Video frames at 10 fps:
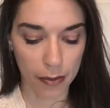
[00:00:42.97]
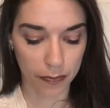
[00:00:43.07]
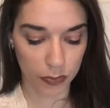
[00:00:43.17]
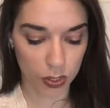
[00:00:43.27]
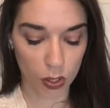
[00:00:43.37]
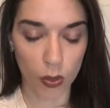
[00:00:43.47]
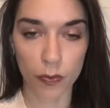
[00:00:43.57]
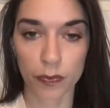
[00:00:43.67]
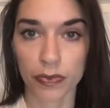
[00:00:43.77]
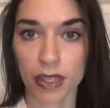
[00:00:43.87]
So
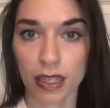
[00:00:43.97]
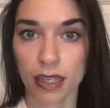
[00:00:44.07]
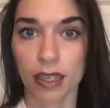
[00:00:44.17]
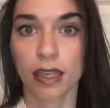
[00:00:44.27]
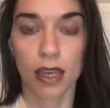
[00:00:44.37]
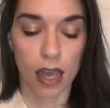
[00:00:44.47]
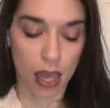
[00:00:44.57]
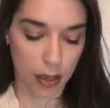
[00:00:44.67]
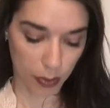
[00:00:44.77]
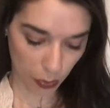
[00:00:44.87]

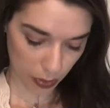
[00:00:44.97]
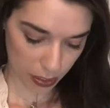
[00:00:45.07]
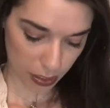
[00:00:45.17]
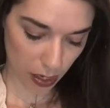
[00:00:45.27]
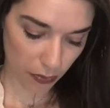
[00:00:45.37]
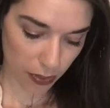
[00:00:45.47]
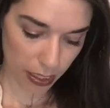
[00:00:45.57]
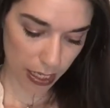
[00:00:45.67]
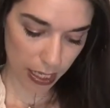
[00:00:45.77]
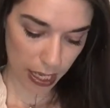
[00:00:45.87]
I'm going to start
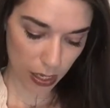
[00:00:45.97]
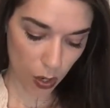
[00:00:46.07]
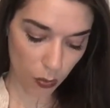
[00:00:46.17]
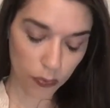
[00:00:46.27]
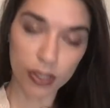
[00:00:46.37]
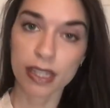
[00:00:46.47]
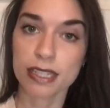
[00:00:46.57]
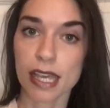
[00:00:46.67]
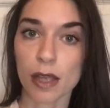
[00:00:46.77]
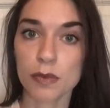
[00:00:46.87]
reading, and hopefully this
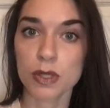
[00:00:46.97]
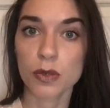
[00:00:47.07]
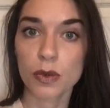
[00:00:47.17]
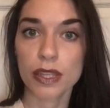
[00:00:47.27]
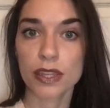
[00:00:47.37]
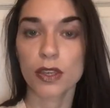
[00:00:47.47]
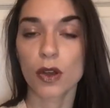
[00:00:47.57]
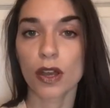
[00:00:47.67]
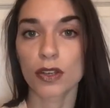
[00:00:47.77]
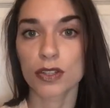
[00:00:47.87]
helps you with your
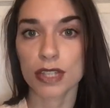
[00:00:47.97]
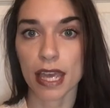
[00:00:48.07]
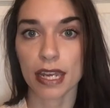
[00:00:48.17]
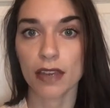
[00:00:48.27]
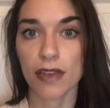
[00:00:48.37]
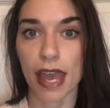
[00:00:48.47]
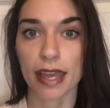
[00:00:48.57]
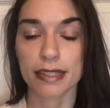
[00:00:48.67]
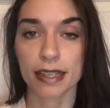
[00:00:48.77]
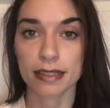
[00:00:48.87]
understanding of
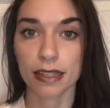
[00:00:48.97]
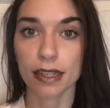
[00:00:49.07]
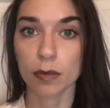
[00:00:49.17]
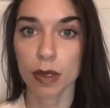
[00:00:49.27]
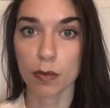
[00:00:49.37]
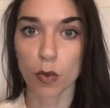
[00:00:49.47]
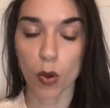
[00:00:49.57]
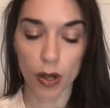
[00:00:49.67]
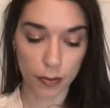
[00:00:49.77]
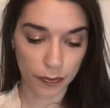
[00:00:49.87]
Access a little bit
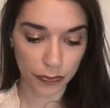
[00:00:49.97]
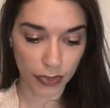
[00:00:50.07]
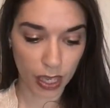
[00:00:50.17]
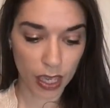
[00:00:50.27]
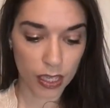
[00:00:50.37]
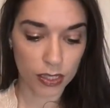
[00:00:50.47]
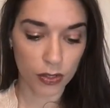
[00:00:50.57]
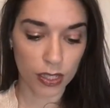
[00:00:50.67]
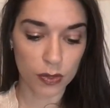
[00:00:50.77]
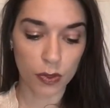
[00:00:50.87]
more. So
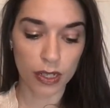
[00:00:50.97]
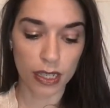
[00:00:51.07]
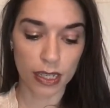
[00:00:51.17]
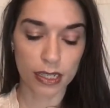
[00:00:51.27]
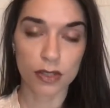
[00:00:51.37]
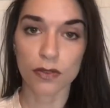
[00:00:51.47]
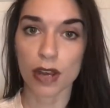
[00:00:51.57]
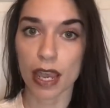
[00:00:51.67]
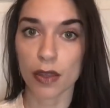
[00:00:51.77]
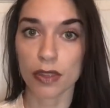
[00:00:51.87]
this one is
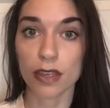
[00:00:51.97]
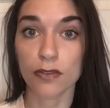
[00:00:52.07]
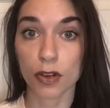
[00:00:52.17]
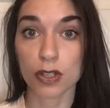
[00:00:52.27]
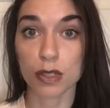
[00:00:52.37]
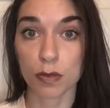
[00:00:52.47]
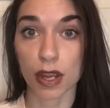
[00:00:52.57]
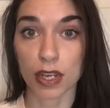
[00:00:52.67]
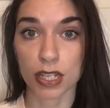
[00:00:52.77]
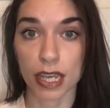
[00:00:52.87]
around the first
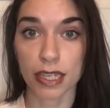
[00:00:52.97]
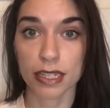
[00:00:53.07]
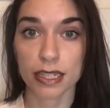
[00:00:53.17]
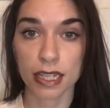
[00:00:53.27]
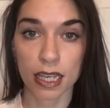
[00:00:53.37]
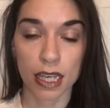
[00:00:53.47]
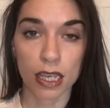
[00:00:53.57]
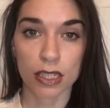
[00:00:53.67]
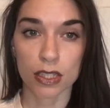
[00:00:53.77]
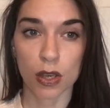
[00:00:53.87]
project,
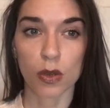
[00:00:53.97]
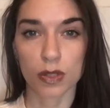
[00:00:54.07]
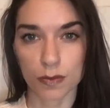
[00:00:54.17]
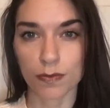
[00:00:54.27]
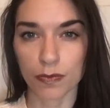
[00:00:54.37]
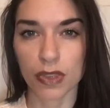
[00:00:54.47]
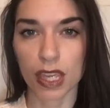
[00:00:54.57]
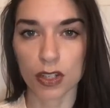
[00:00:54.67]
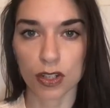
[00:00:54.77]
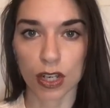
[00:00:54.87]
so it's the
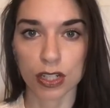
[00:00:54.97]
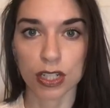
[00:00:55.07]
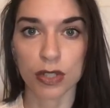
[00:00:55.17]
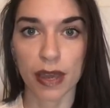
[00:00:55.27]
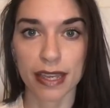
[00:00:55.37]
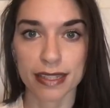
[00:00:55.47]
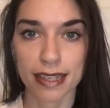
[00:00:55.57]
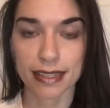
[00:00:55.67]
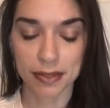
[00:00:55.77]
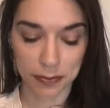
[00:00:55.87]
introduction to Access.